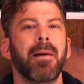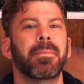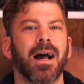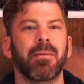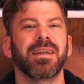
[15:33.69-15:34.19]

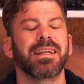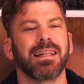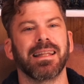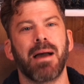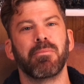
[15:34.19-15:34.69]
upcoming
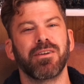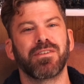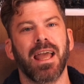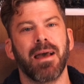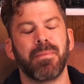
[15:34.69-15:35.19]

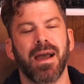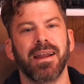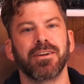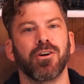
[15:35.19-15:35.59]
collaborative campaign